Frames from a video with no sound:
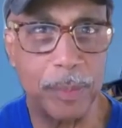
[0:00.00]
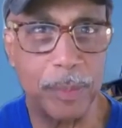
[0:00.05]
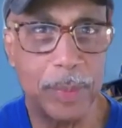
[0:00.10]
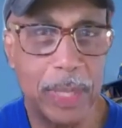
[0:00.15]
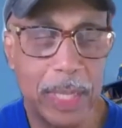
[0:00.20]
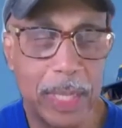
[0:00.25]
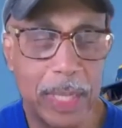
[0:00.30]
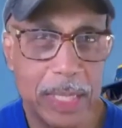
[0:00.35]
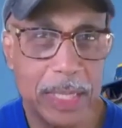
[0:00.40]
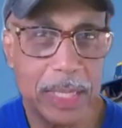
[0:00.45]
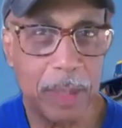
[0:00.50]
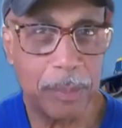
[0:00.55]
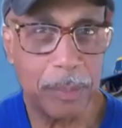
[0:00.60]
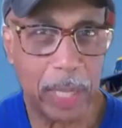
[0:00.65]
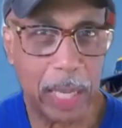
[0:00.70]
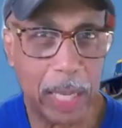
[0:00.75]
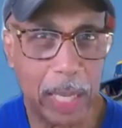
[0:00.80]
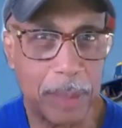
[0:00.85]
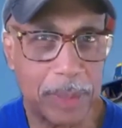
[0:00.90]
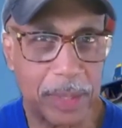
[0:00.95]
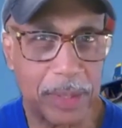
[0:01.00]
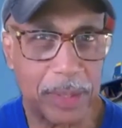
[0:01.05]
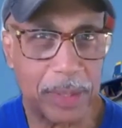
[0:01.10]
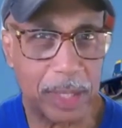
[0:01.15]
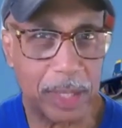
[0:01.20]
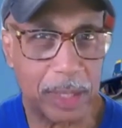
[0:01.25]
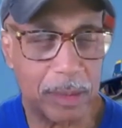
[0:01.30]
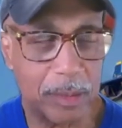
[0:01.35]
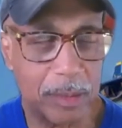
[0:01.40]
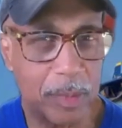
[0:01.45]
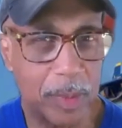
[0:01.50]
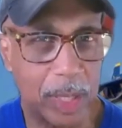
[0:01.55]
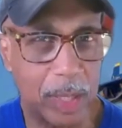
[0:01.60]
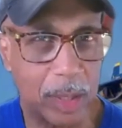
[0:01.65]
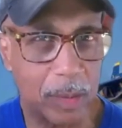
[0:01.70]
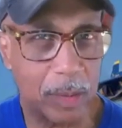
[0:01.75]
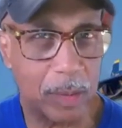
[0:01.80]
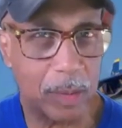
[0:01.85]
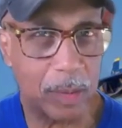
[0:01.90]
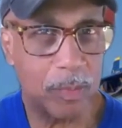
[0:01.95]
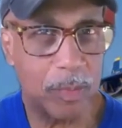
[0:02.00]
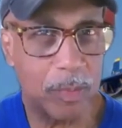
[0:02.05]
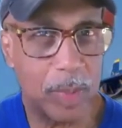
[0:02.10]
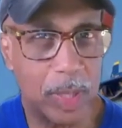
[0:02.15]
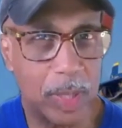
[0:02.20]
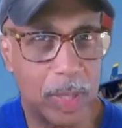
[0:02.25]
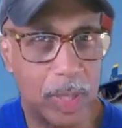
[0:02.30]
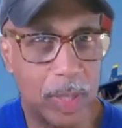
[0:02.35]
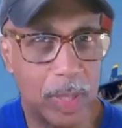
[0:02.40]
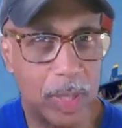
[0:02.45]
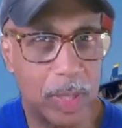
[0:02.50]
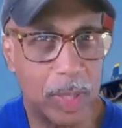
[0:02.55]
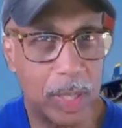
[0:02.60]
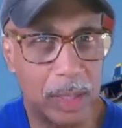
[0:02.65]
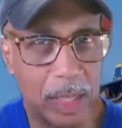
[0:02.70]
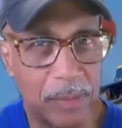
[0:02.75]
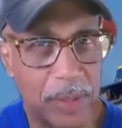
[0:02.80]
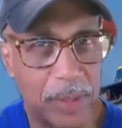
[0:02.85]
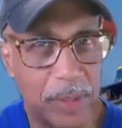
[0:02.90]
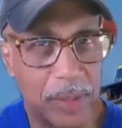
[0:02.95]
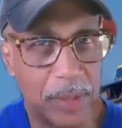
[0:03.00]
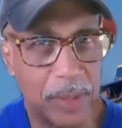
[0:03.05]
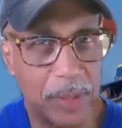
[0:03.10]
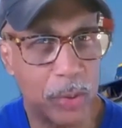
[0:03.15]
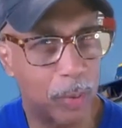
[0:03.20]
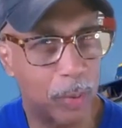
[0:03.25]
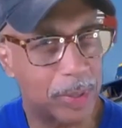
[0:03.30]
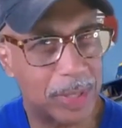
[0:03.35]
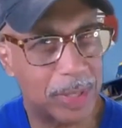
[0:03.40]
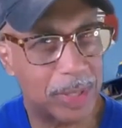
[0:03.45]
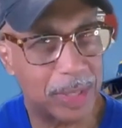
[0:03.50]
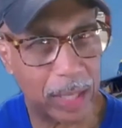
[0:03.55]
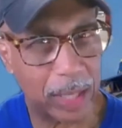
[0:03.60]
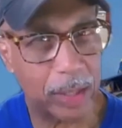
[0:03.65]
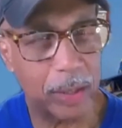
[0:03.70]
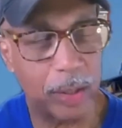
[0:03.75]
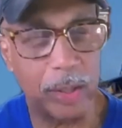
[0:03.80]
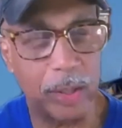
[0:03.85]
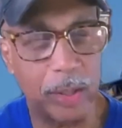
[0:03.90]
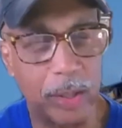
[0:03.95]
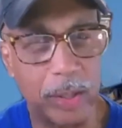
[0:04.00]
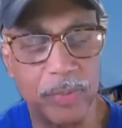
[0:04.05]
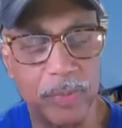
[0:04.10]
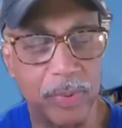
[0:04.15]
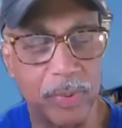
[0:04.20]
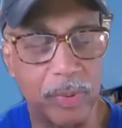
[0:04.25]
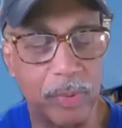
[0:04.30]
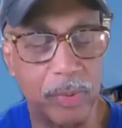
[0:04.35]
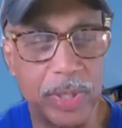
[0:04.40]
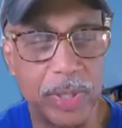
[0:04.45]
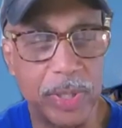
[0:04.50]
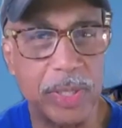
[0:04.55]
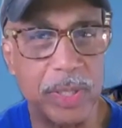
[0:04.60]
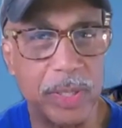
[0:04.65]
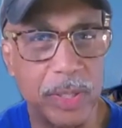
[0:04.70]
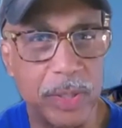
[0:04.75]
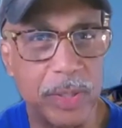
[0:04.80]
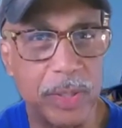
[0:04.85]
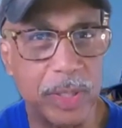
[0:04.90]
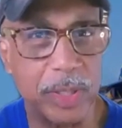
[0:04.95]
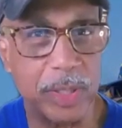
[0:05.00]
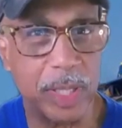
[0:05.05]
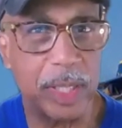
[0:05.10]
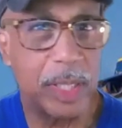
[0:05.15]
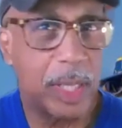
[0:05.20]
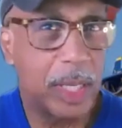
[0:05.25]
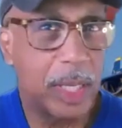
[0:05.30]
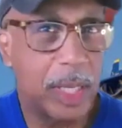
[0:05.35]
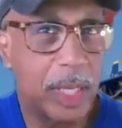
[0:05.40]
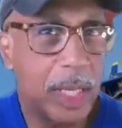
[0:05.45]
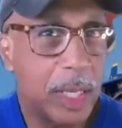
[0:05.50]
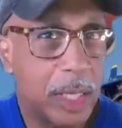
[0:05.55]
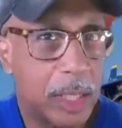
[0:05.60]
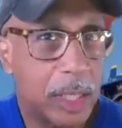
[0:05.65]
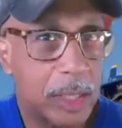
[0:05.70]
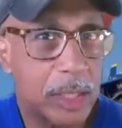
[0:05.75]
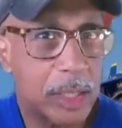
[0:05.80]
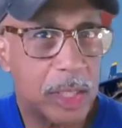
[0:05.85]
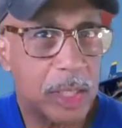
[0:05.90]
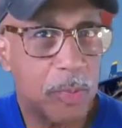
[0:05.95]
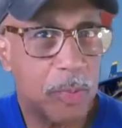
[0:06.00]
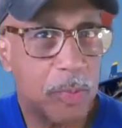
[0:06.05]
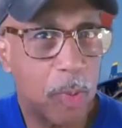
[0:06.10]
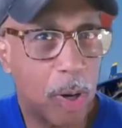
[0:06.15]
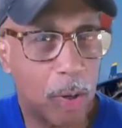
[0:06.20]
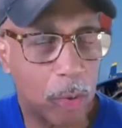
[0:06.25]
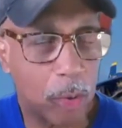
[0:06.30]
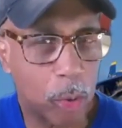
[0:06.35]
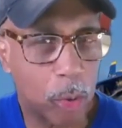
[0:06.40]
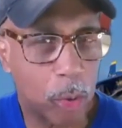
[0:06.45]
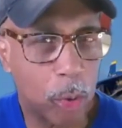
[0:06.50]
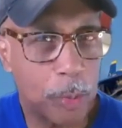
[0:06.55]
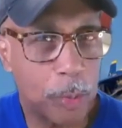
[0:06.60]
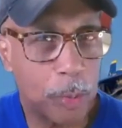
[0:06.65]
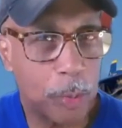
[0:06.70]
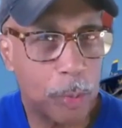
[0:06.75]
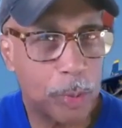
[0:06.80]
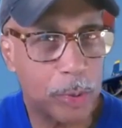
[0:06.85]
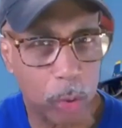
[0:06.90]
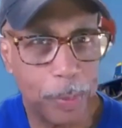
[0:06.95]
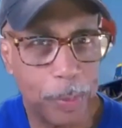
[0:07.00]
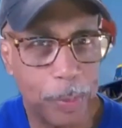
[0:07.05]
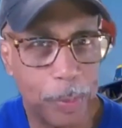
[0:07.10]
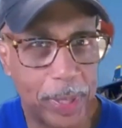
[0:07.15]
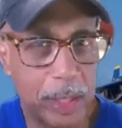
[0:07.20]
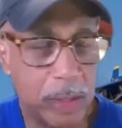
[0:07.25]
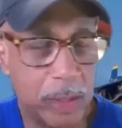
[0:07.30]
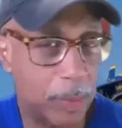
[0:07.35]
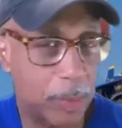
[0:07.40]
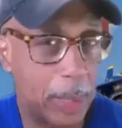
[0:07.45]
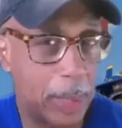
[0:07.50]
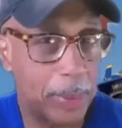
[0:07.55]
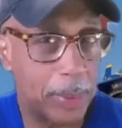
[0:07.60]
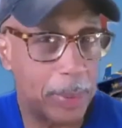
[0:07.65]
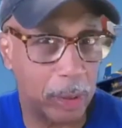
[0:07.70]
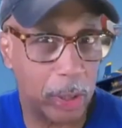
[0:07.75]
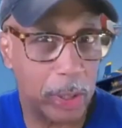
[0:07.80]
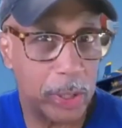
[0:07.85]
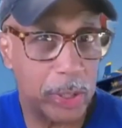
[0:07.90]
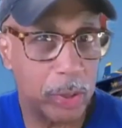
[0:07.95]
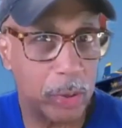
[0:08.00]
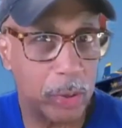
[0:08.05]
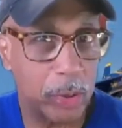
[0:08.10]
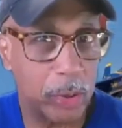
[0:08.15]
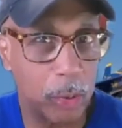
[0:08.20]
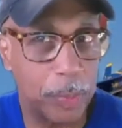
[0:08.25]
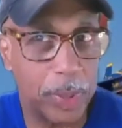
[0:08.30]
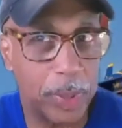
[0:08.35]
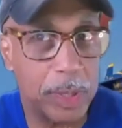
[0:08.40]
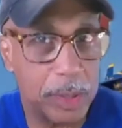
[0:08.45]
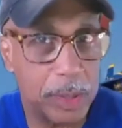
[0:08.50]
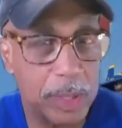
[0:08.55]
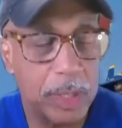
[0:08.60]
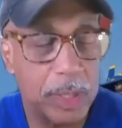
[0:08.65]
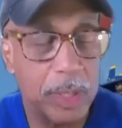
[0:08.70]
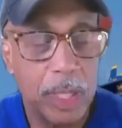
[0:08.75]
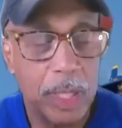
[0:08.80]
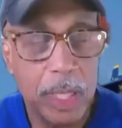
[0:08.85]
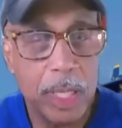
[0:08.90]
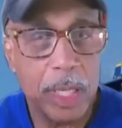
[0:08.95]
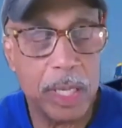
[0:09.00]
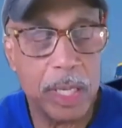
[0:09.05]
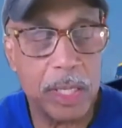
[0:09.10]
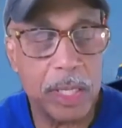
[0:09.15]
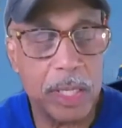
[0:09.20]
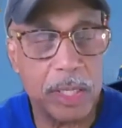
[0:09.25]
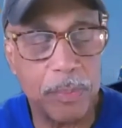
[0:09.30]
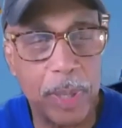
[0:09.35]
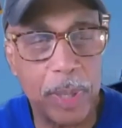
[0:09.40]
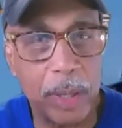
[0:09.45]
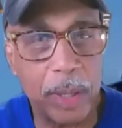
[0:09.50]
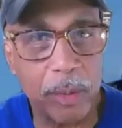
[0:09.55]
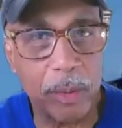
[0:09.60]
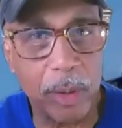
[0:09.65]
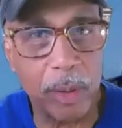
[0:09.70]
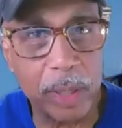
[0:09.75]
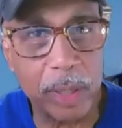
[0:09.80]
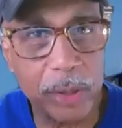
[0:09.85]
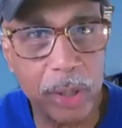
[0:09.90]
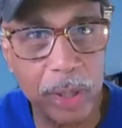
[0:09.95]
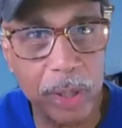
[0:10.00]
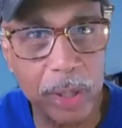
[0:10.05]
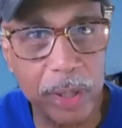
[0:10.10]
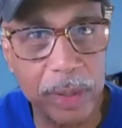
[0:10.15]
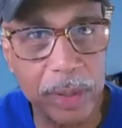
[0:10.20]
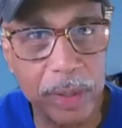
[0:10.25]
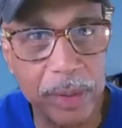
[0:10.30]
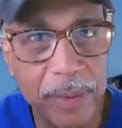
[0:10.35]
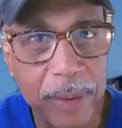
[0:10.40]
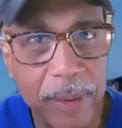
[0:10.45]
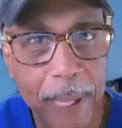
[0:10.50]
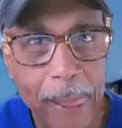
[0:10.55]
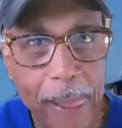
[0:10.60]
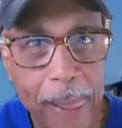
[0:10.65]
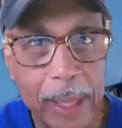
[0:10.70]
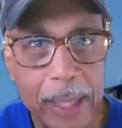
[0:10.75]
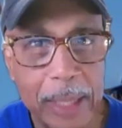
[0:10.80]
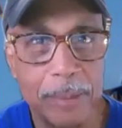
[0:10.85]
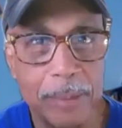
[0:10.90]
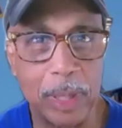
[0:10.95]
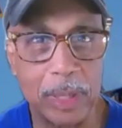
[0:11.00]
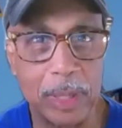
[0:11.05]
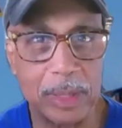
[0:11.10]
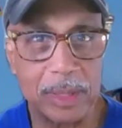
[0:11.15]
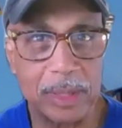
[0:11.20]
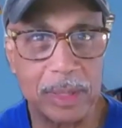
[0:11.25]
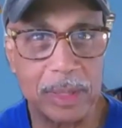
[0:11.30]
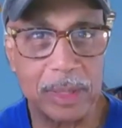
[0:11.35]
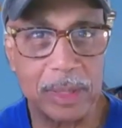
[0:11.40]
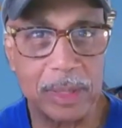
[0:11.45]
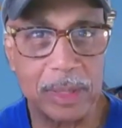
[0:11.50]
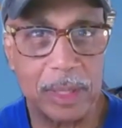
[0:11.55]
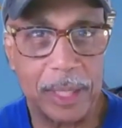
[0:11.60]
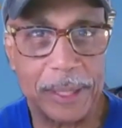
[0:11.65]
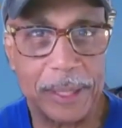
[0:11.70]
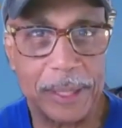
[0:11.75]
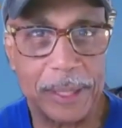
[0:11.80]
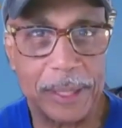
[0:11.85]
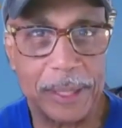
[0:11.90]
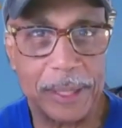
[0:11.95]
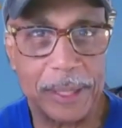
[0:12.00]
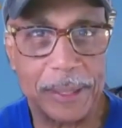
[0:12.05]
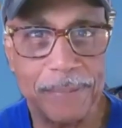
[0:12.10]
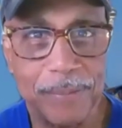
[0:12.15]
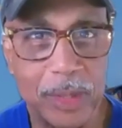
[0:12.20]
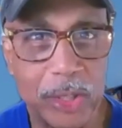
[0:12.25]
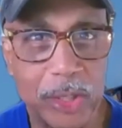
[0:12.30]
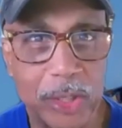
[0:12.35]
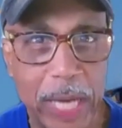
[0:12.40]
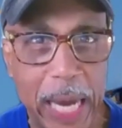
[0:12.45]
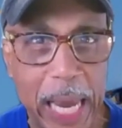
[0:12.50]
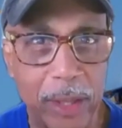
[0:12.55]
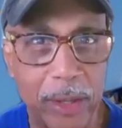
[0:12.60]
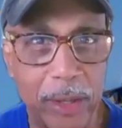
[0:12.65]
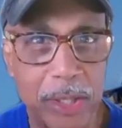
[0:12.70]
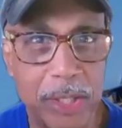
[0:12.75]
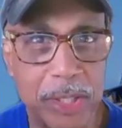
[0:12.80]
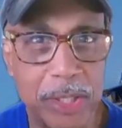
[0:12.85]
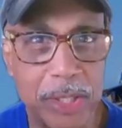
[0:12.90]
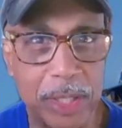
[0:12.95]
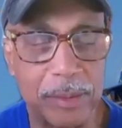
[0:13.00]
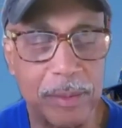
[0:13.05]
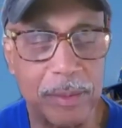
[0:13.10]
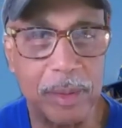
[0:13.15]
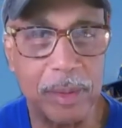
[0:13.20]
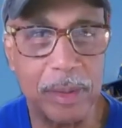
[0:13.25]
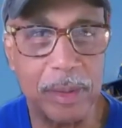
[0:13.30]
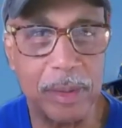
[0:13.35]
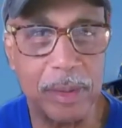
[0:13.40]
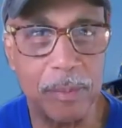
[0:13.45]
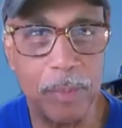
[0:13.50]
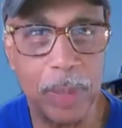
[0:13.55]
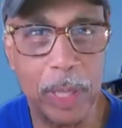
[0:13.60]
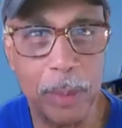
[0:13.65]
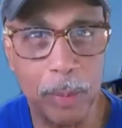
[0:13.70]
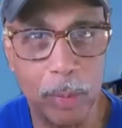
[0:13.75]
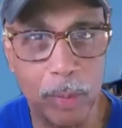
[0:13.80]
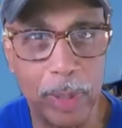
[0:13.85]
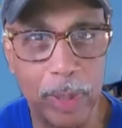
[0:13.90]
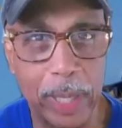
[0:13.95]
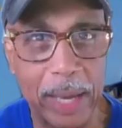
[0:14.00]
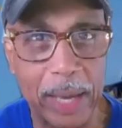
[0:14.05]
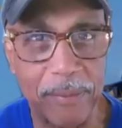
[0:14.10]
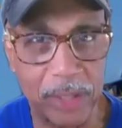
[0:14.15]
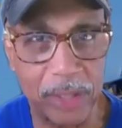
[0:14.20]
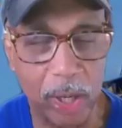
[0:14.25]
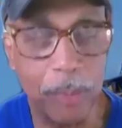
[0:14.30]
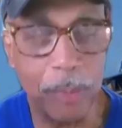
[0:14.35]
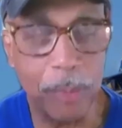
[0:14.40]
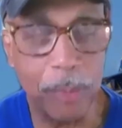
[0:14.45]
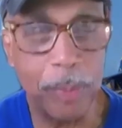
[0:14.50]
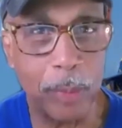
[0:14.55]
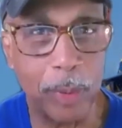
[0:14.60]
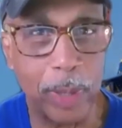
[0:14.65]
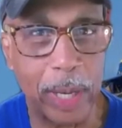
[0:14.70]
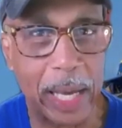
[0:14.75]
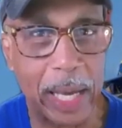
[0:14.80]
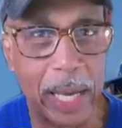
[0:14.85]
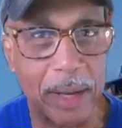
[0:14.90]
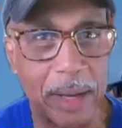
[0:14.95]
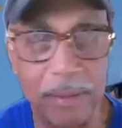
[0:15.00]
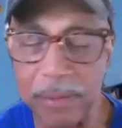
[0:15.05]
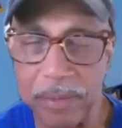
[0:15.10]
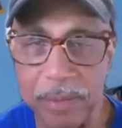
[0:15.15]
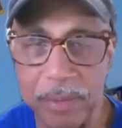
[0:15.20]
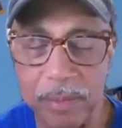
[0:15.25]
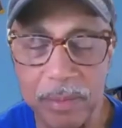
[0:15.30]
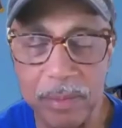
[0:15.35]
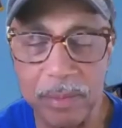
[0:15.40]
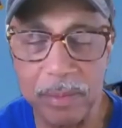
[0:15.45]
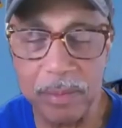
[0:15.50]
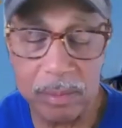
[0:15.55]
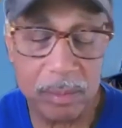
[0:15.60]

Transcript: realm. Sometimes I think, you know, in individual, it's not good. It's for the reasons you said. Small groups or groupings, or maybe larger groupings, is a better alternative. But uh, challenge that people will have, young people have